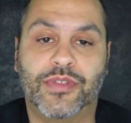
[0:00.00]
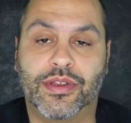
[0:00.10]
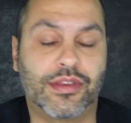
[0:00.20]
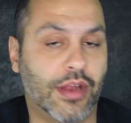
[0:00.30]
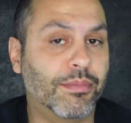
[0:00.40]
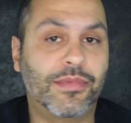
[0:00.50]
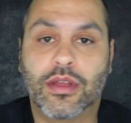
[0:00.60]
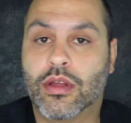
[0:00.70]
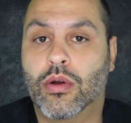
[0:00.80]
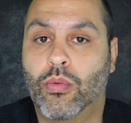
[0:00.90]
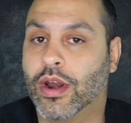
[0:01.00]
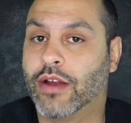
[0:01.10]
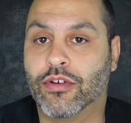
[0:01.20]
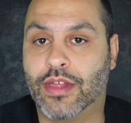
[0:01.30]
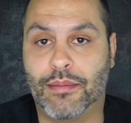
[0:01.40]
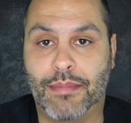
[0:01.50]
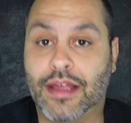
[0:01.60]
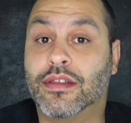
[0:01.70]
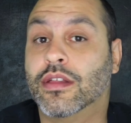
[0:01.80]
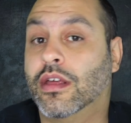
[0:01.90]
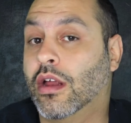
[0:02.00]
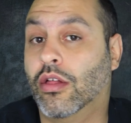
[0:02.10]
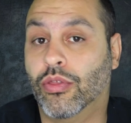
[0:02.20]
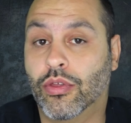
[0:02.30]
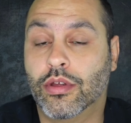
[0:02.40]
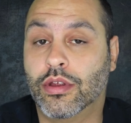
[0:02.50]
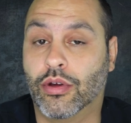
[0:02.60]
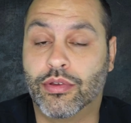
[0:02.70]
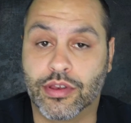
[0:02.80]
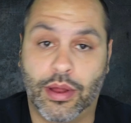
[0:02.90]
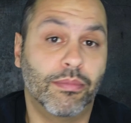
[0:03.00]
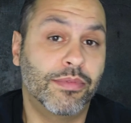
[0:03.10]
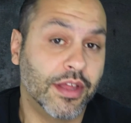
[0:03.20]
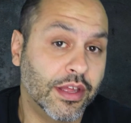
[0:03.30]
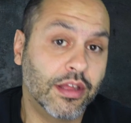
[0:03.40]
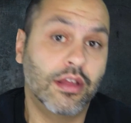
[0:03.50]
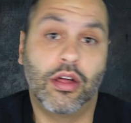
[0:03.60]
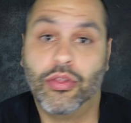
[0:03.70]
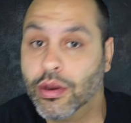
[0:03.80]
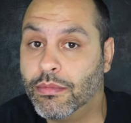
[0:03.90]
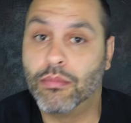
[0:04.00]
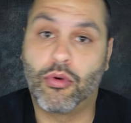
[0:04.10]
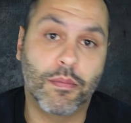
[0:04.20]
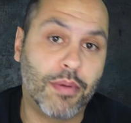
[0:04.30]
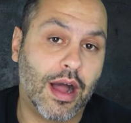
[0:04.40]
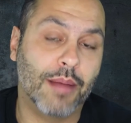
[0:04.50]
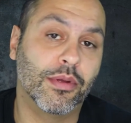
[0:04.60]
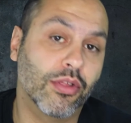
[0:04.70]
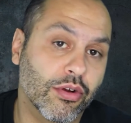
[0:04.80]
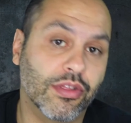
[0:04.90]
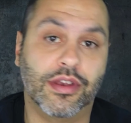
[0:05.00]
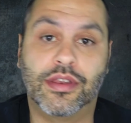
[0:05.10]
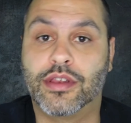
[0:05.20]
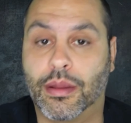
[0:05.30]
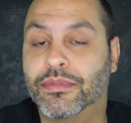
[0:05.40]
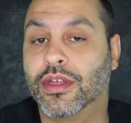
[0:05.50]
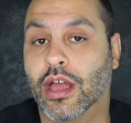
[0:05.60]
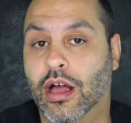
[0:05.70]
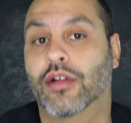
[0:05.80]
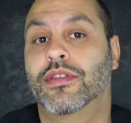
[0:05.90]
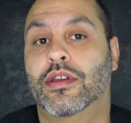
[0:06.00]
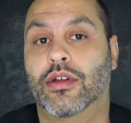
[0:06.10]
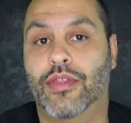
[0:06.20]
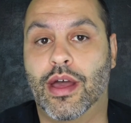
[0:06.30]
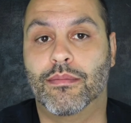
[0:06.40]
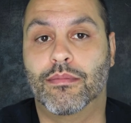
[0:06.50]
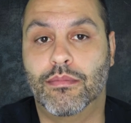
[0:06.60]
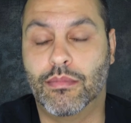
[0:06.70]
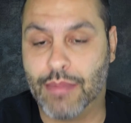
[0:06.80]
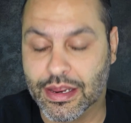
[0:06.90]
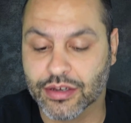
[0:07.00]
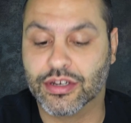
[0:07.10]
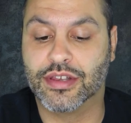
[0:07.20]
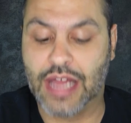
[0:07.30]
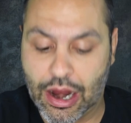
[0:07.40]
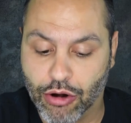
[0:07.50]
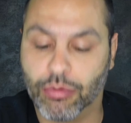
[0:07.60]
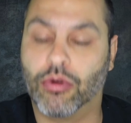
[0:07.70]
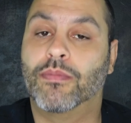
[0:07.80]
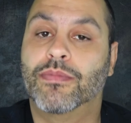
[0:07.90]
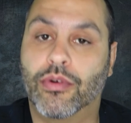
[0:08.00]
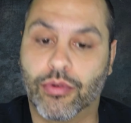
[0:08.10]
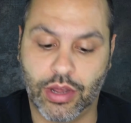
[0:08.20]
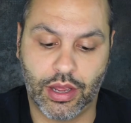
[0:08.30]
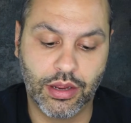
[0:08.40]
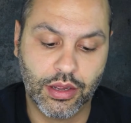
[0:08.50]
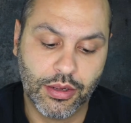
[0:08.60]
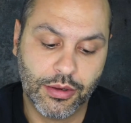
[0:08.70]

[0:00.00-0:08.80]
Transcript: something or whatever that makes it a little, you know, something a little bit more popular than something else, you know, that makes it desirable. Okay.